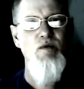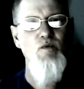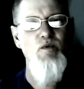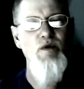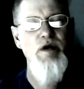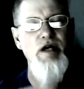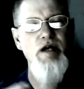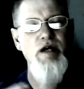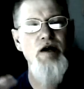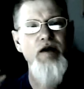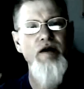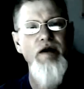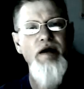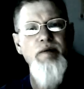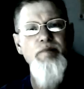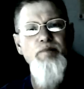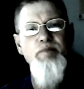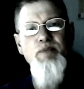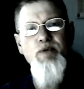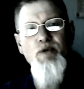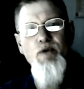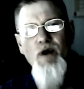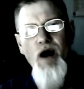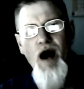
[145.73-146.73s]
We are
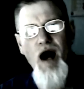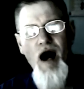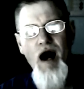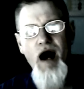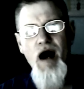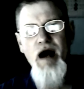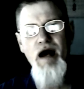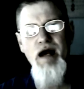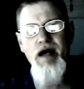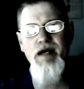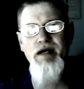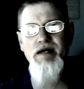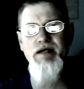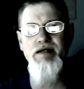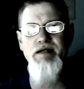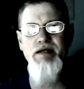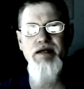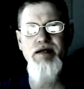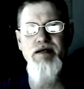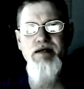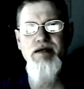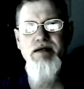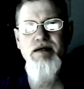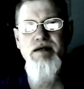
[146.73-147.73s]
in pride,
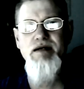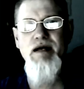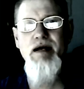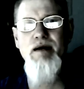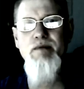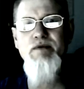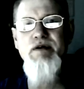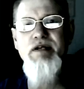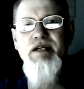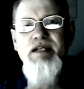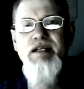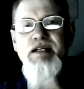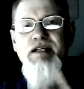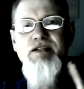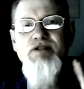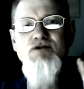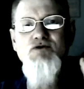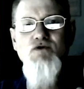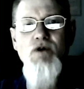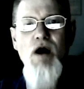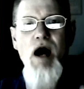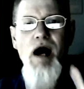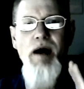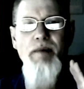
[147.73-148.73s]
and we need to
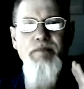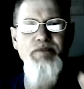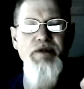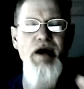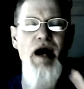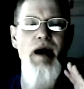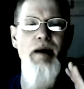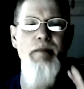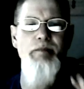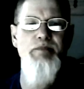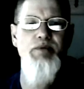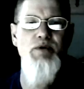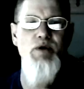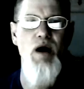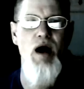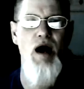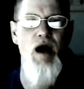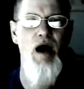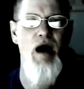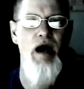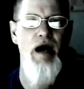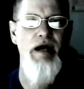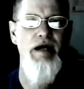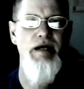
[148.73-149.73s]
drop that
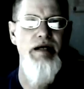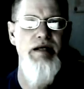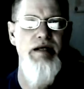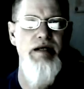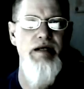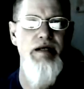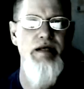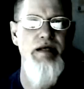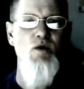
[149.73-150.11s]
pride.